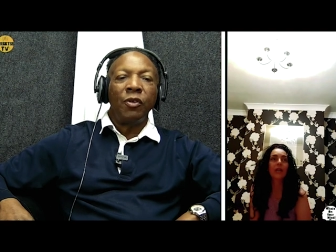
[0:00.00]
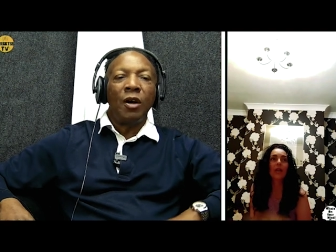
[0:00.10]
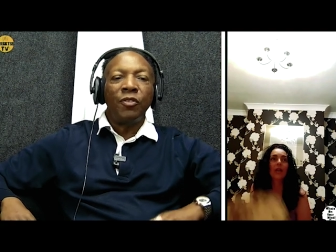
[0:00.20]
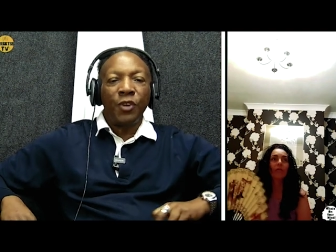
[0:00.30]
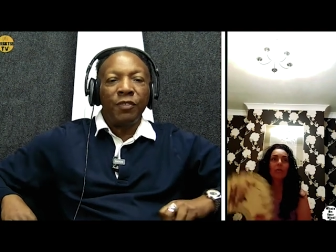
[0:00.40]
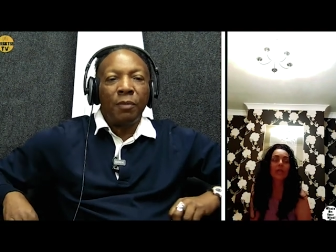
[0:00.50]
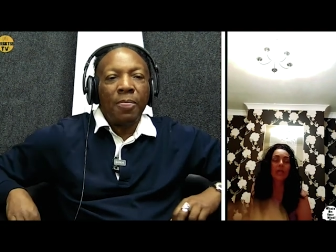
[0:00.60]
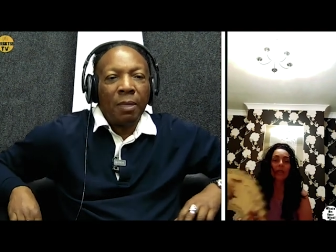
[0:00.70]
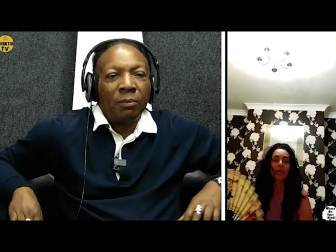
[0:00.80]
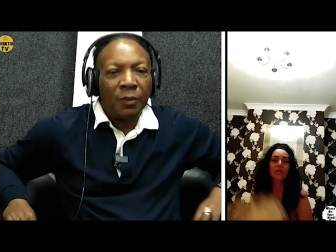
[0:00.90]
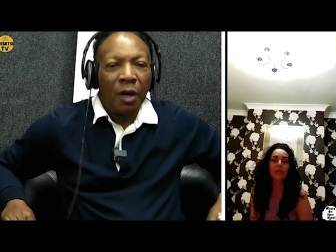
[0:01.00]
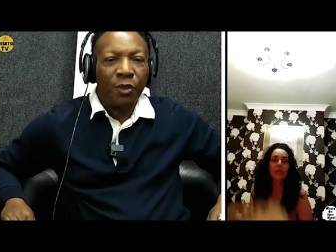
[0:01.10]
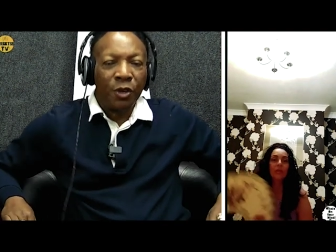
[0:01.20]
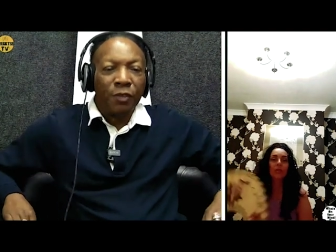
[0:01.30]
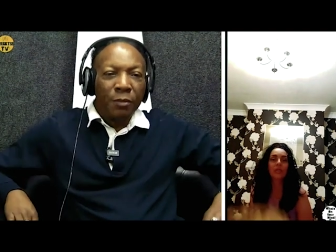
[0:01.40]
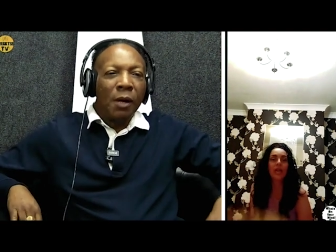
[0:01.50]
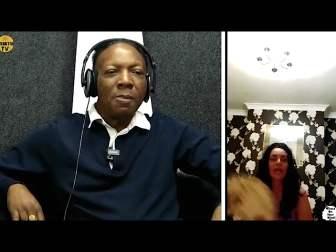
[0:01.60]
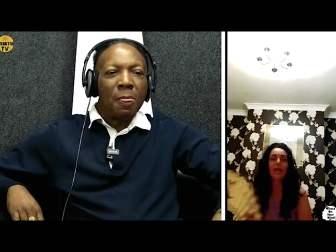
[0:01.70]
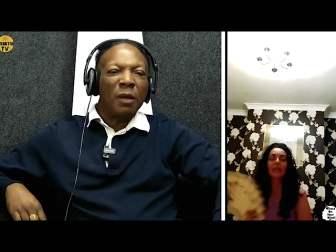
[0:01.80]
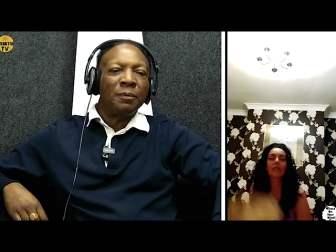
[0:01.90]
Yeah, I've, I've heard of him. Else, I've heard of
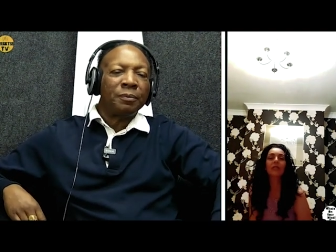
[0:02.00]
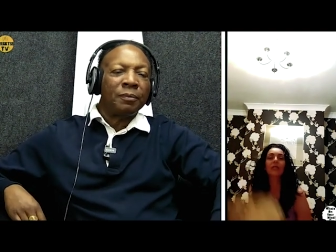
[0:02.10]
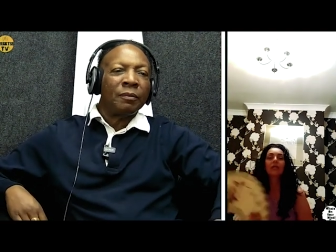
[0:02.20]
him. Yeah.